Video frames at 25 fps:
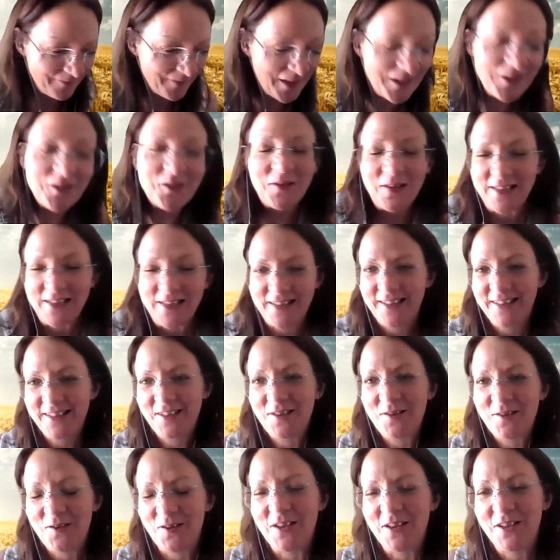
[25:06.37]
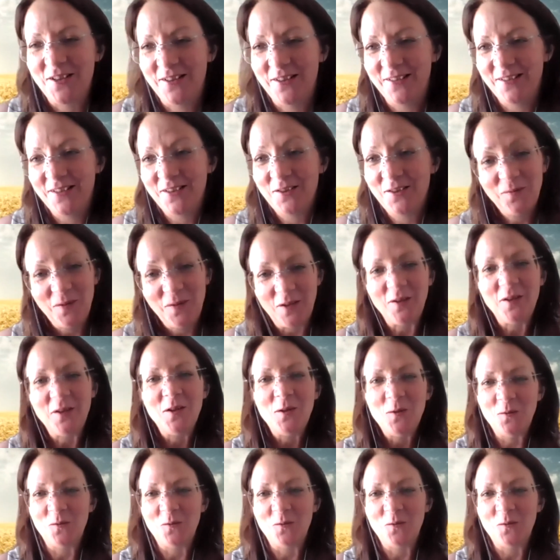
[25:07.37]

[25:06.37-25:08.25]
interesting situation. So very